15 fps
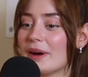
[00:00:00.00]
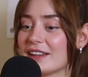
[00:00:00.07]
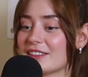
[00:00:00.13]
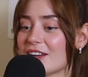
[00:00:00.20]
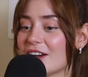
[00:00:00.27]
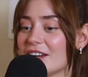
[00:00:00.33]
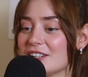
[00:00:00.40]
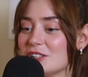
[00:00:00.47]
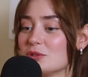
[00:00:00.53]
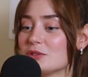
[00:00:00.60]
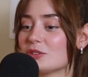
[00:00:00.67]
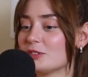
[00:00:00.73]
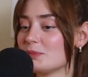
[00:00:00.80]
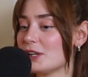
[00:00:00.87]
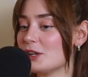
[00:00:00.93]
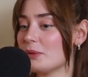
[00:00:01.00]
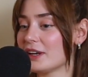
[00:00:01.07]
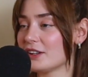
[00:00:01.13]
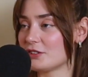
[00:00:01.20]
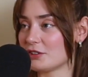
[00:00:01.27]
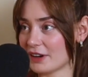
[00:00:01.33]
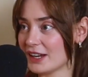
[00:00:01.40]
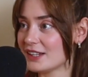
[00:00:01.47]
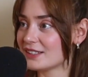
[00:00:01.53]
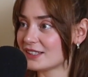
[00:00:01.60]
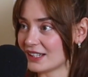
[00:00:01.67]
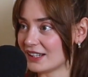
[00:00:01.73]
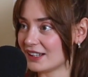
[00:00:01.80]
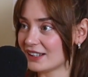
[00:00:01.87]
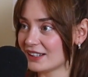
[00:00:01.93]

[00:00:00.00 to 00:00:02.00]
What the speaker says: I thought you told me you went crazy.